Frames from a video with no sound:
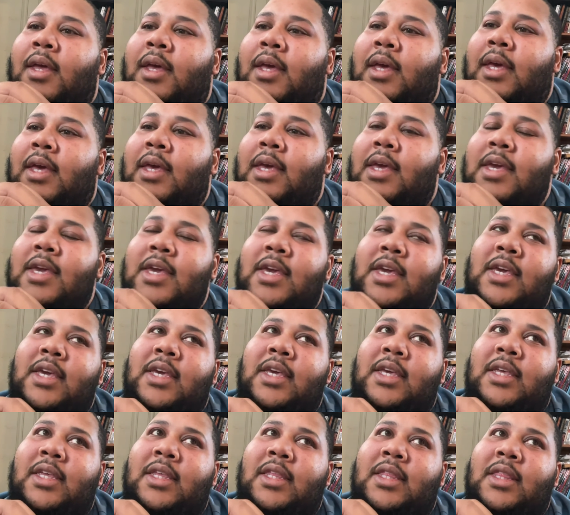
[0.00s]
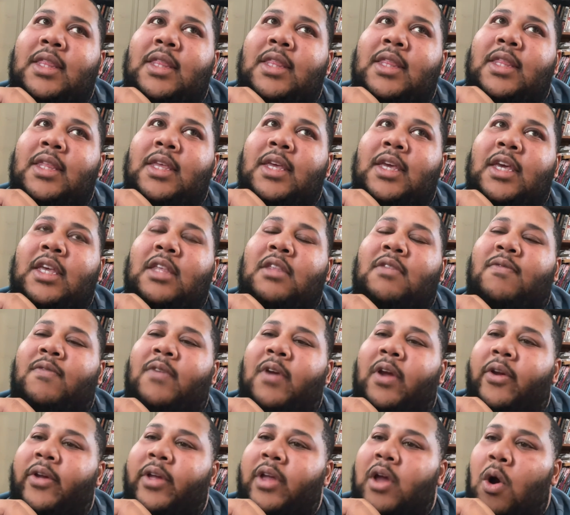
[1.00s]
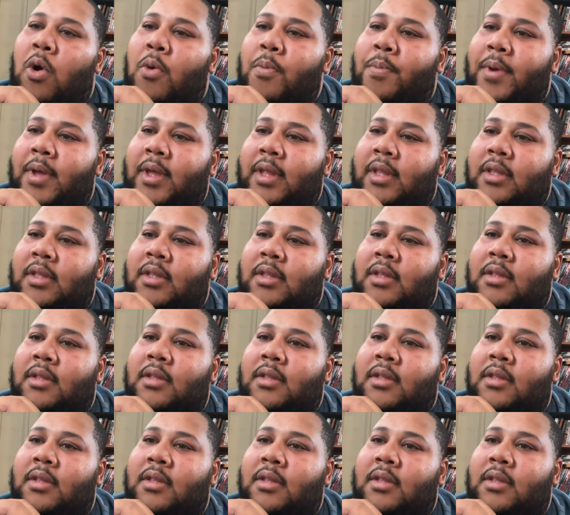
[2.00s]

he's very open.